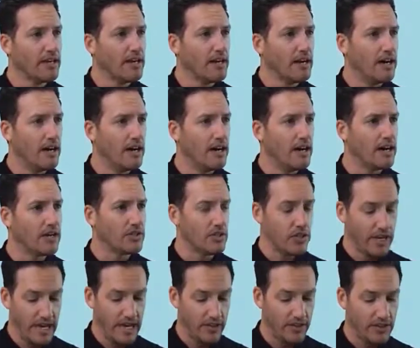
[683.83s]
So
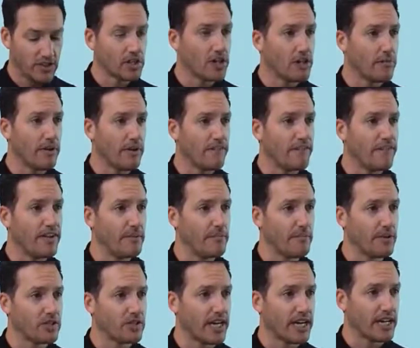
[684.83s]
now this is going to be feet
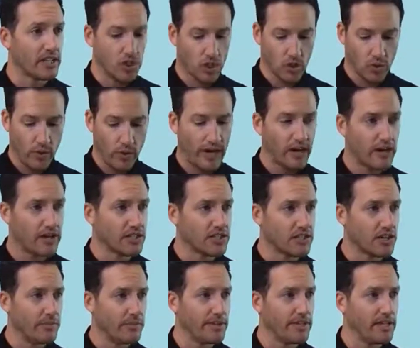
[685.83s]
per second squared is
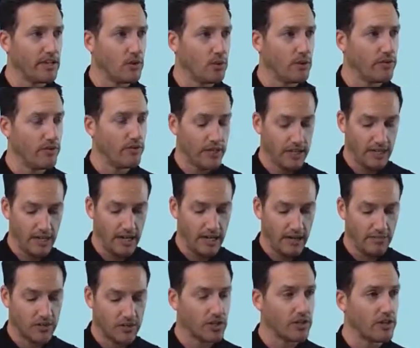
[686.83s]
going to be the equivalent, and
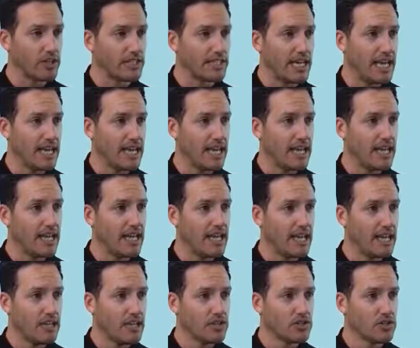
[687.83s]
I'm just going to take it.
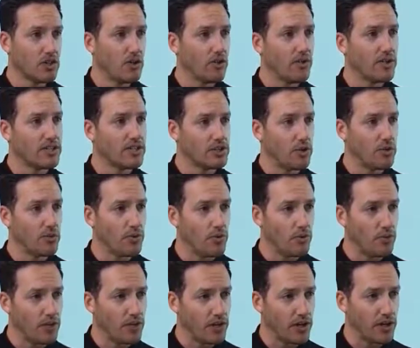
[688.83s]
So
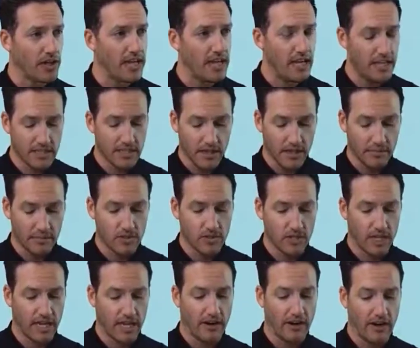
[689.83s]
the keys that I'm
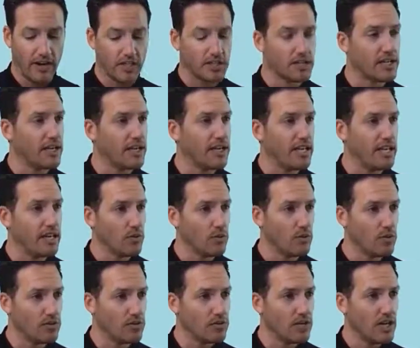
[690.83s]
using here, I just hit
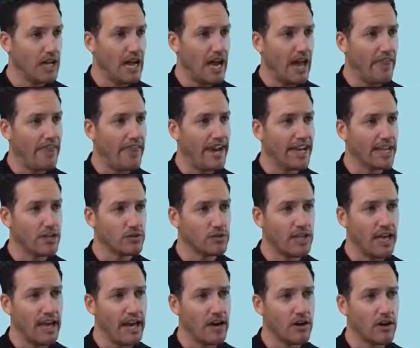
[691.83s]
equals, and then I use
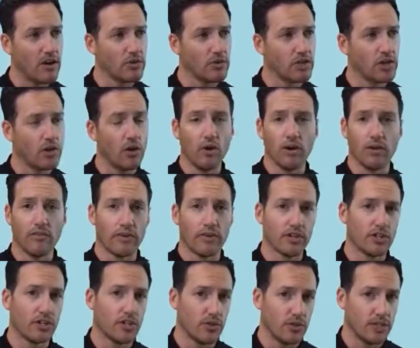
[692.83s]
the arrow to go over
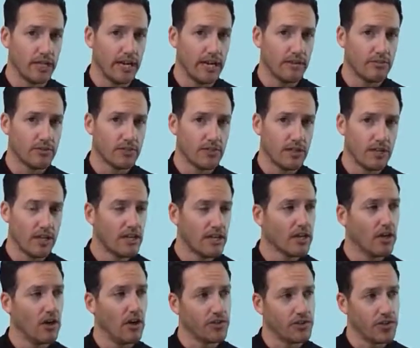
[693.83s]
2 times.
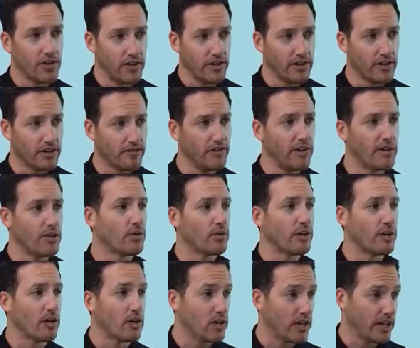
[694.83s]
Alternatively, you
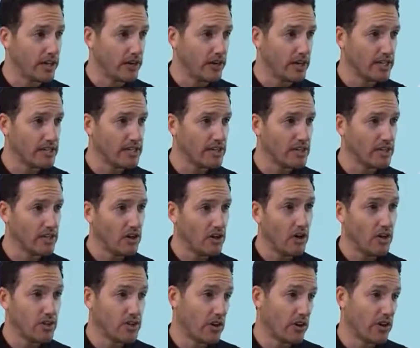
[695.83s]
can click on it.
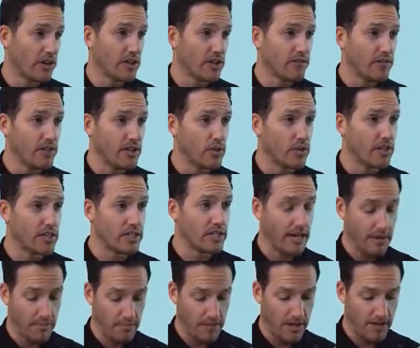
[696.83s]
Alternatively, you could
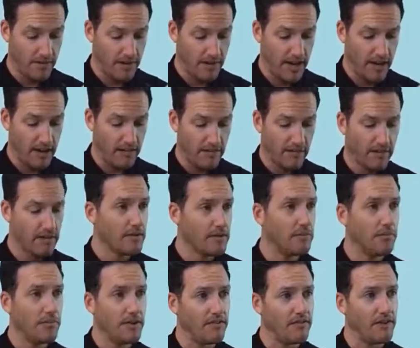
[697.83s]
type
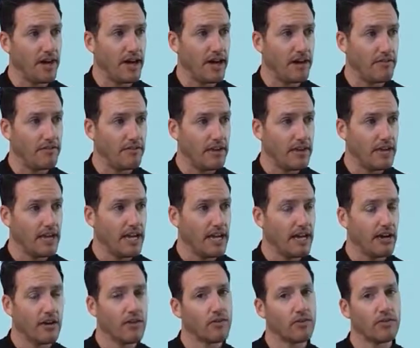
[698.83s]
B5,
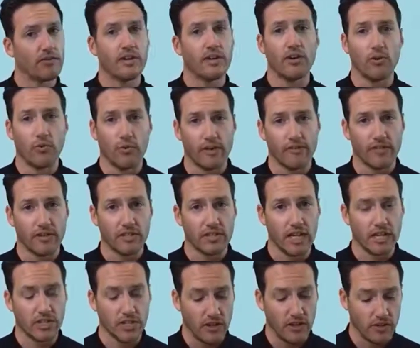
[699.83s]
and it'll reference
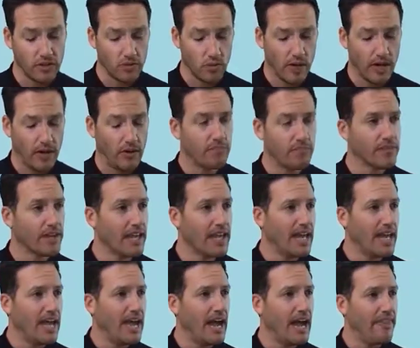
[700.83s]
that cell as well.
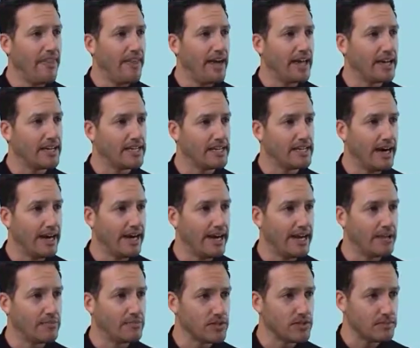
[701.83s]
And then
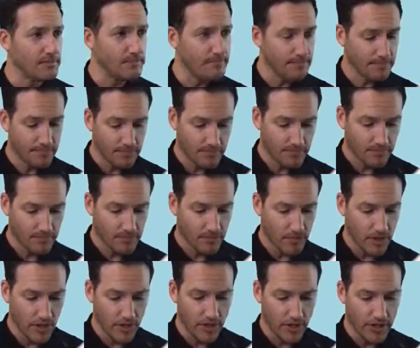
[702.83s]
times
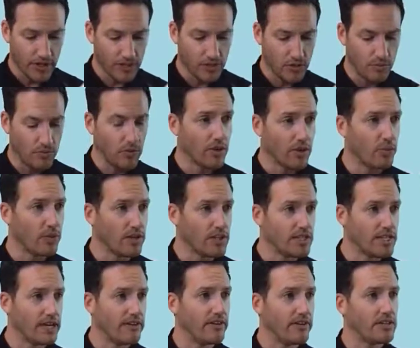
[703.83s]

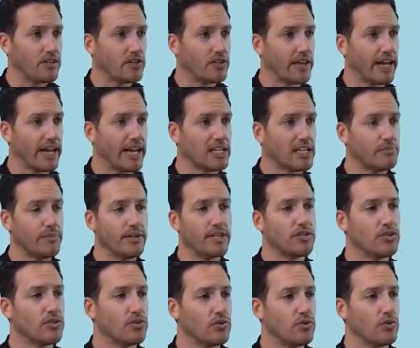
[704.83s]
32.17. So that gets me
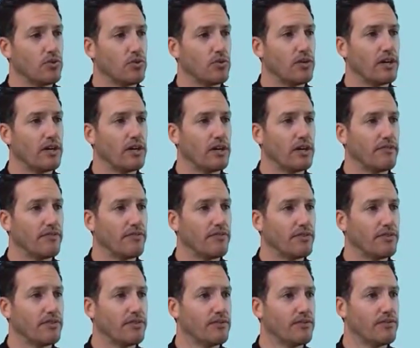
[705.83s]
to
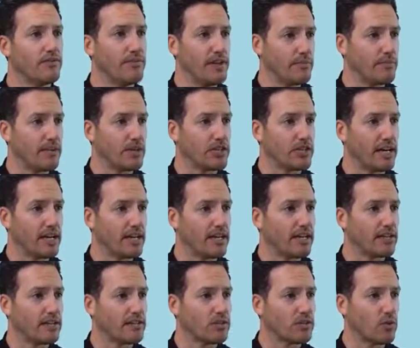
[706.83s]
feet per
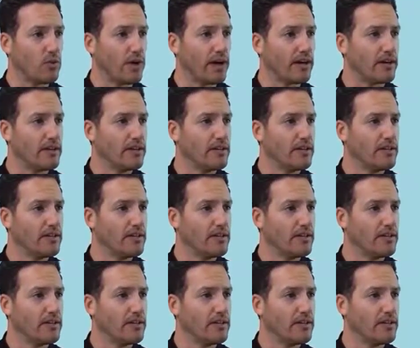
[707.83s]
second squared.